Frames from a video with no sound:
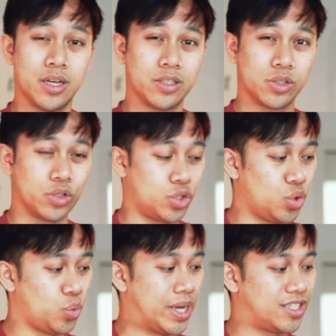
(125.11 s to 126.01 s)
It's got
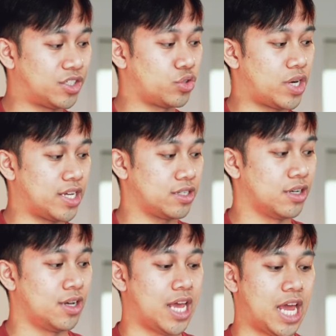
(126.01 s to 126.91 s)
two-way stretch
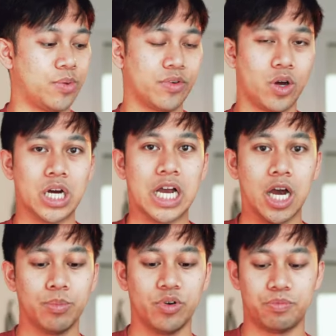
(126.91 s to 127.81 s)
and we've got a
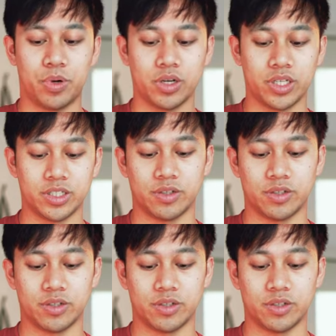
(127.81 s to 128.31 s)
couple of pockets.